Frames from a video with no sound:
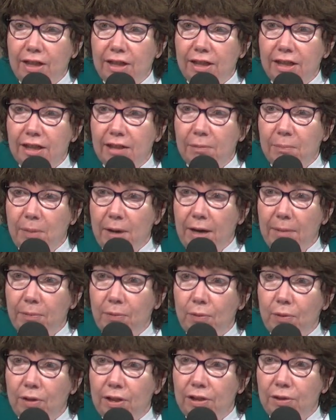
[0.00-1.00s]
he's got the
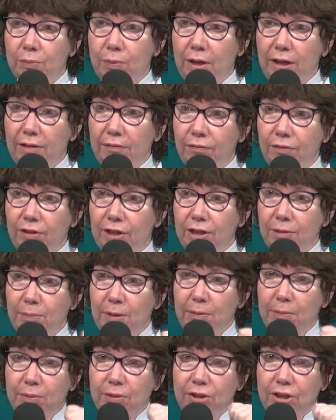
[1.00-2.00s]
popcorn, he's waiting for these
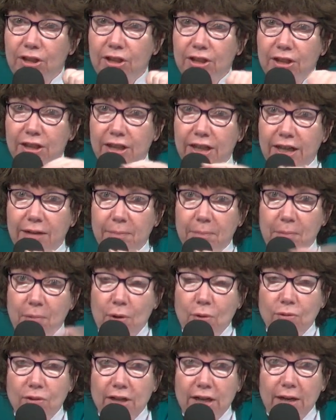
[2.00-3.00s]
people to just get
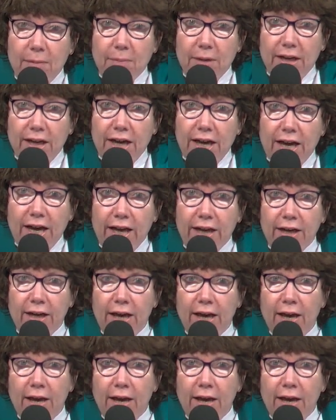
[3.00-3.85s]
mowed down by God.